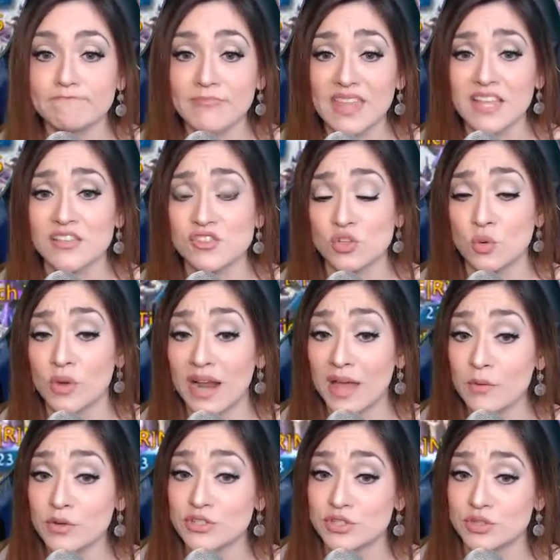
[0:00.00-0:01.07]
So what I
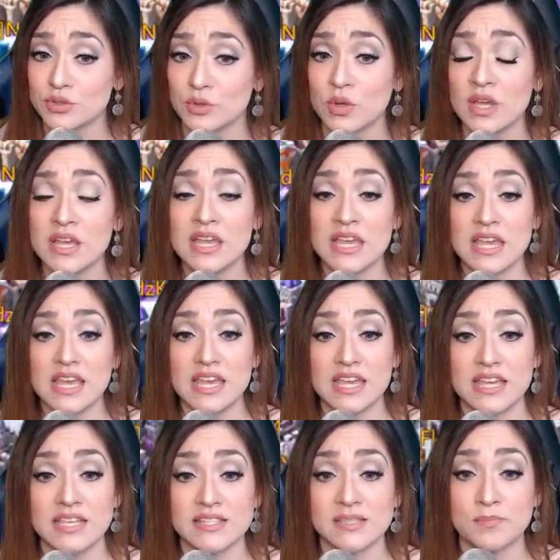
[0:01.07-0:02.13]
would do
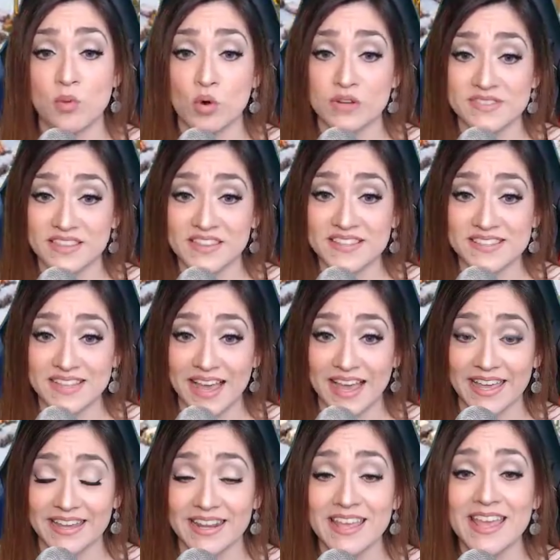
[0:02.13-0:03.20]
is port to the
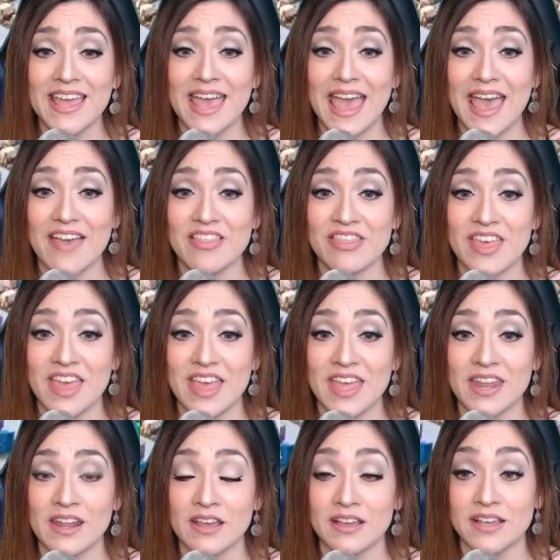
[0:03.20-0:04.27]
side and
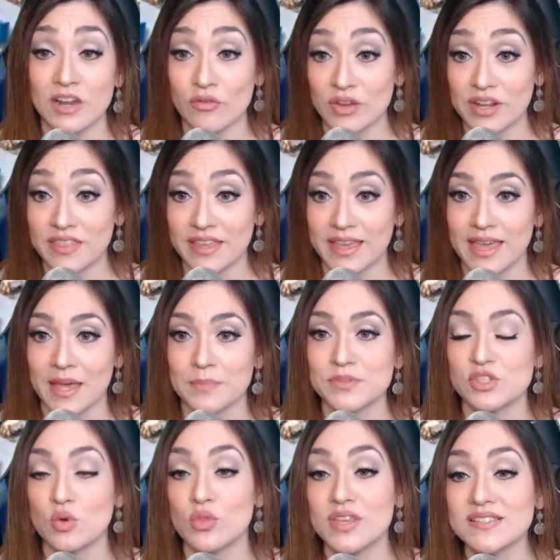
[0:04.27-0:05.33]
then get rid of the camp.
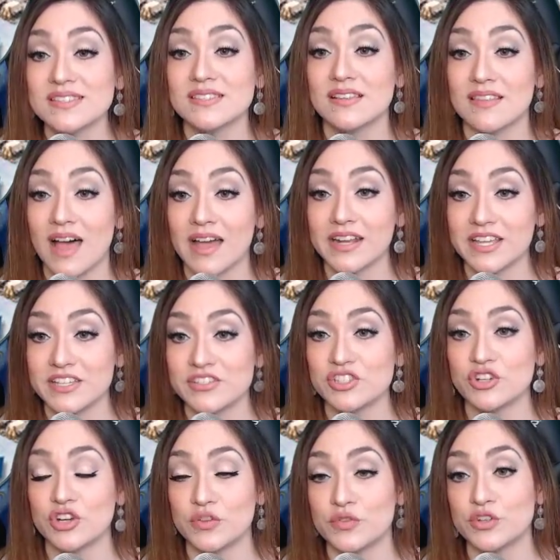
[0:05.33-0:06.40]
So this is a lot
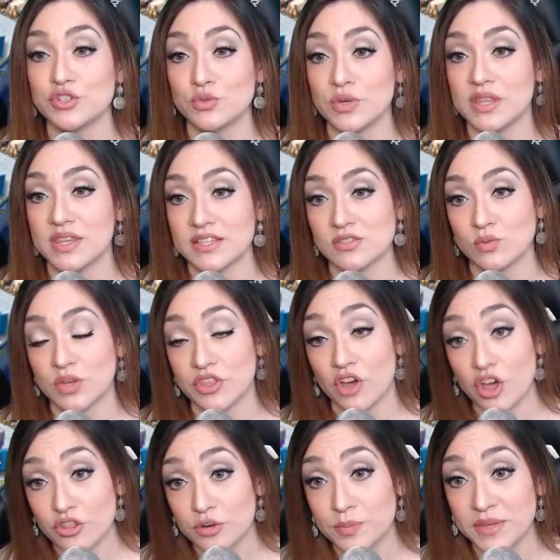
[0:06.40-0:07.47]
easier if you're doing this with
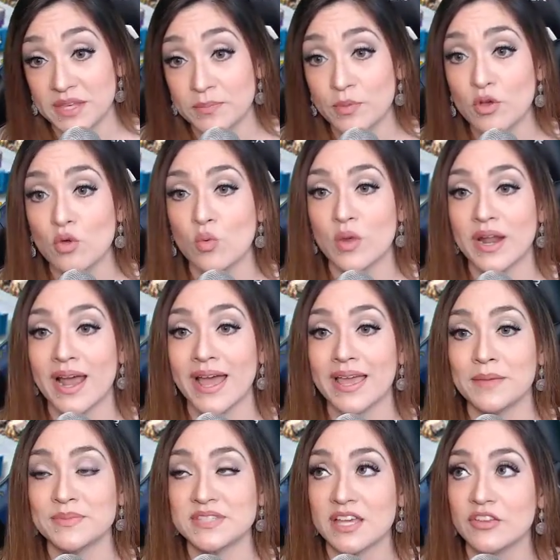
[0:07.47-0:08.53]
other people. When I
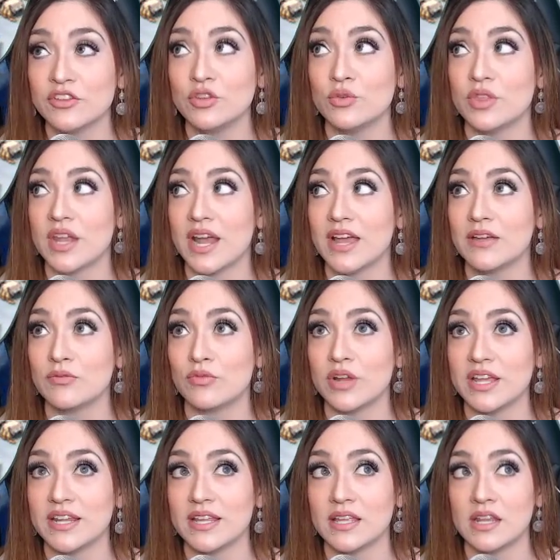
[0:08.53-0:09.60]
am telling you that I
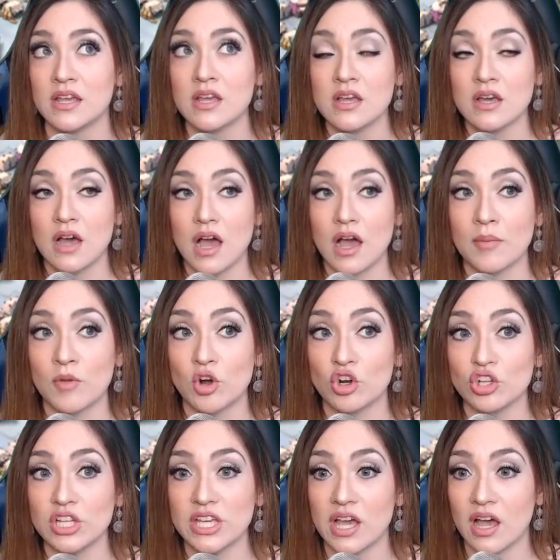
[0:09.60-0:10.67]
raided
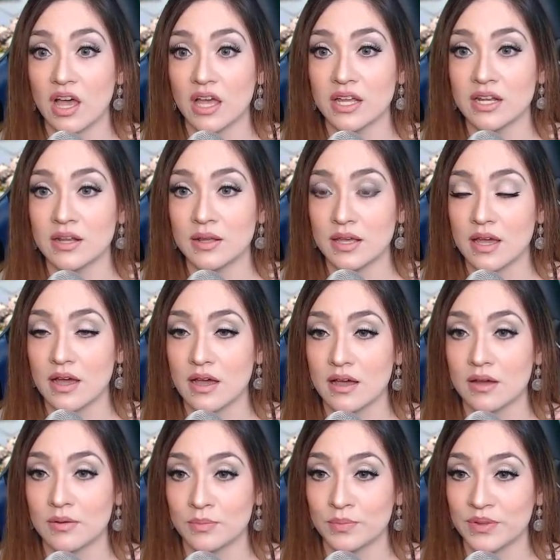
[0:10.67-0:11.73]
early on
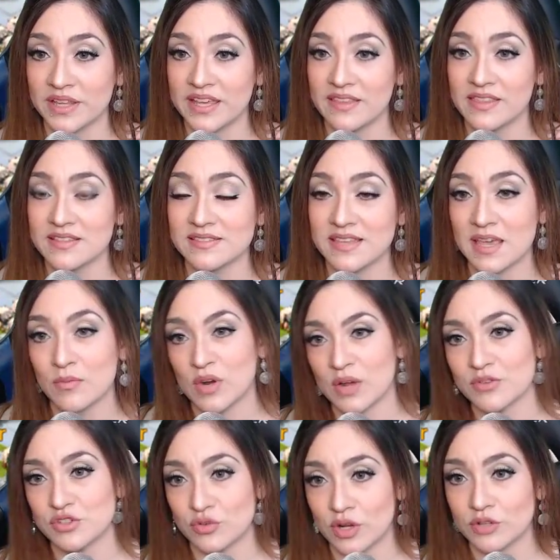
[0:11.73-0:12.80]
playing this game when I
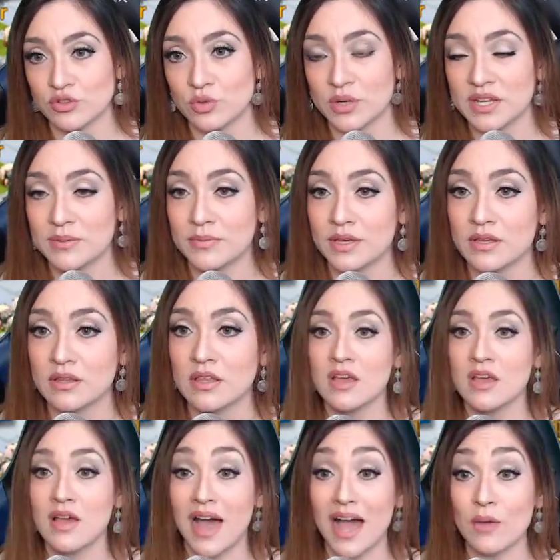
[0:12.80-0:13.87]
was around 20 mil,
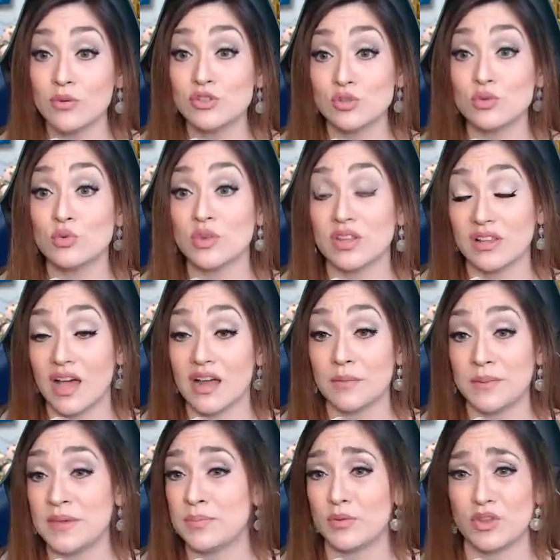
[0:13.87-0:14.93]
I would do it with a lot of
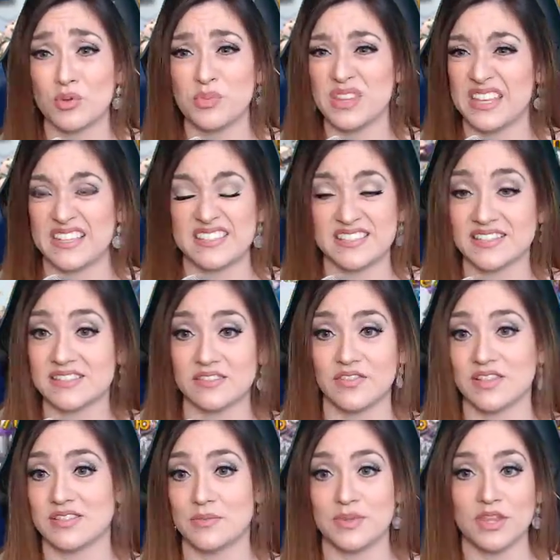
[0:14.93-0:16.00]
people. There would be like 6 of
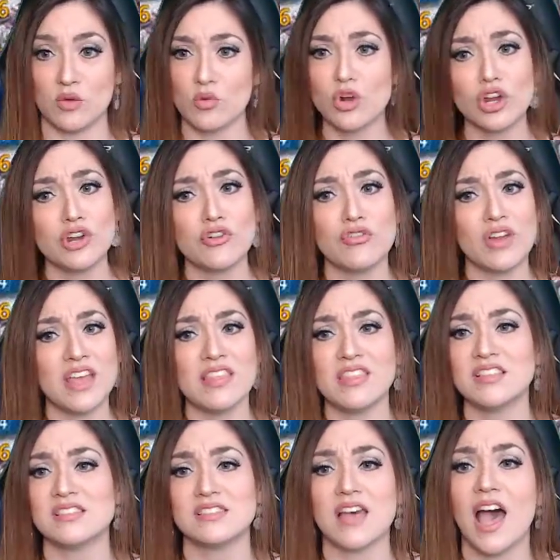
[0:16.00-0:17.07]
us. They'd be like, we're going to raid
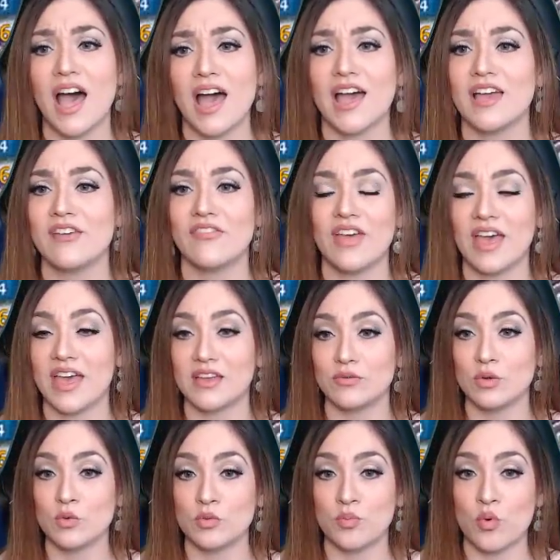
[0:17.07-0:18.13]
this hive, and
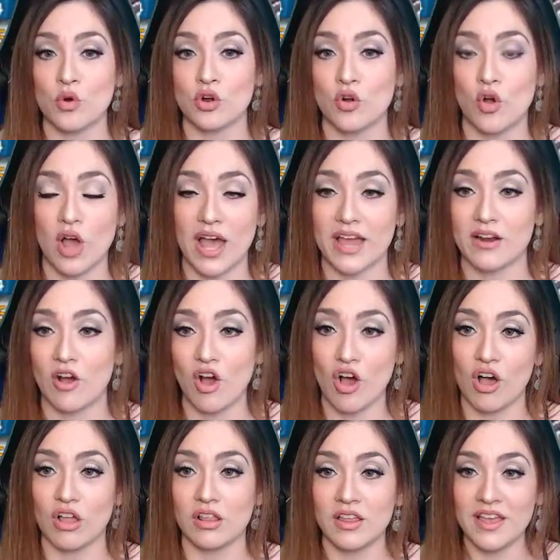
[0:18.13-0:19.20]
we would port at
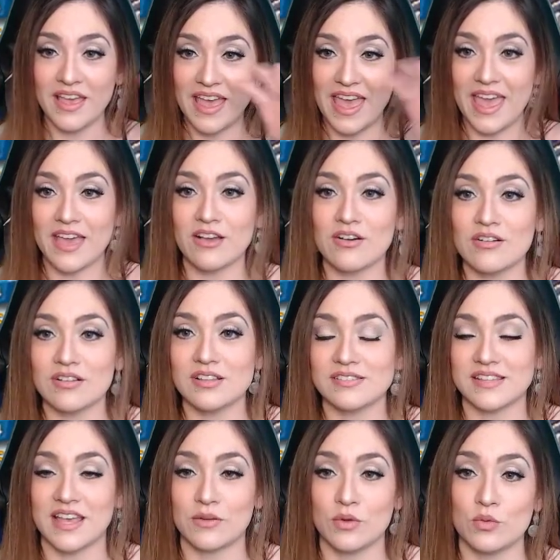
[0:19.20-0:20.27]
all angles
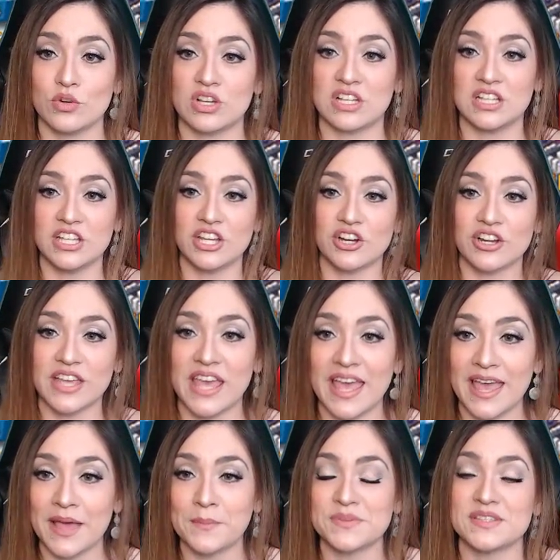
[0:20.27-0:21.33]
and we would clear
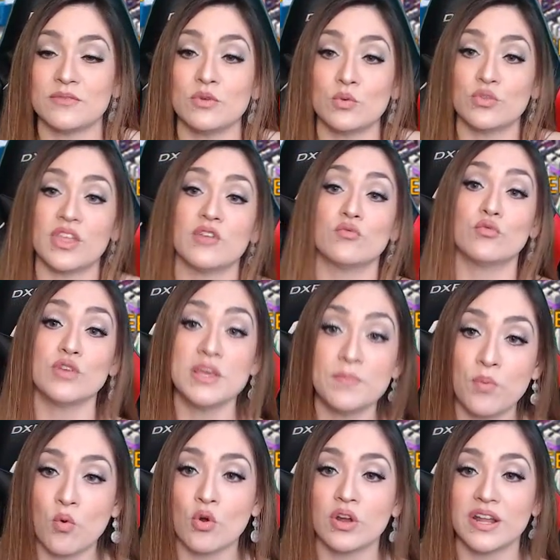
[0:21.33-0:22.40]
camps and we would then
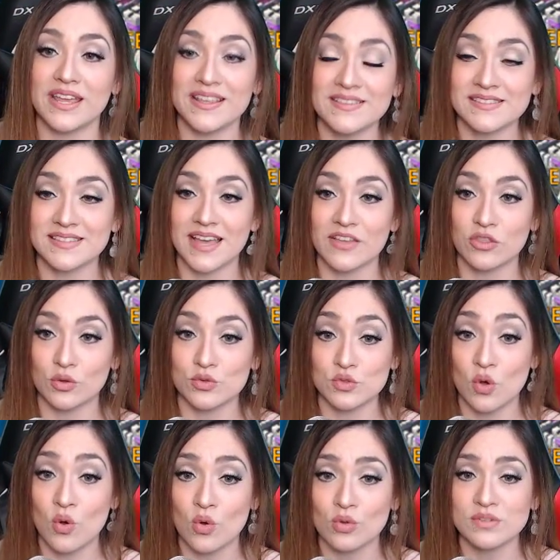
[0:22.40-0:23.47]
report inside those
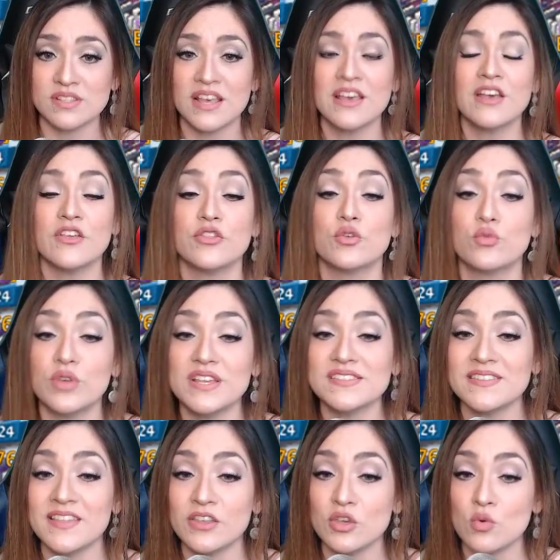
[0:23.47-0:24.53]
holes. The
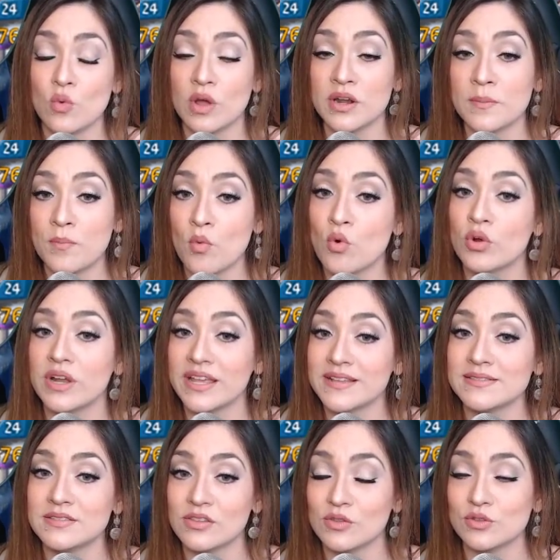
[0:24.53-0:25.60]
reason that you want to port
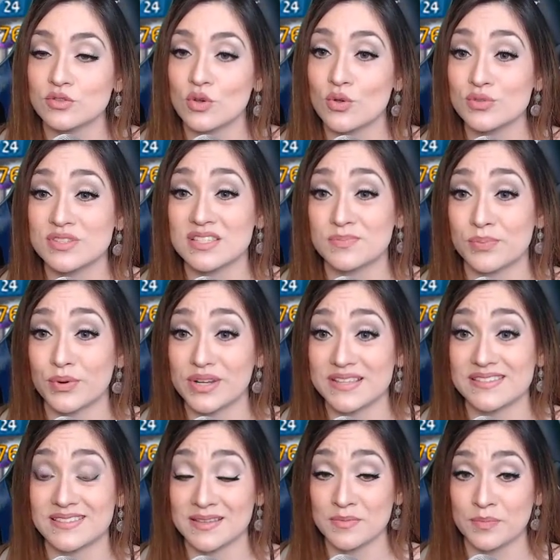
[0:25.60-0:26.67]
into those holes is pretty
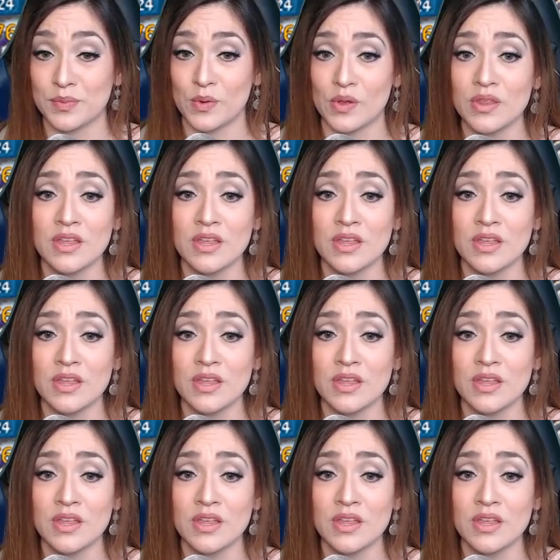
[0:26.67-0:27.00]
simple.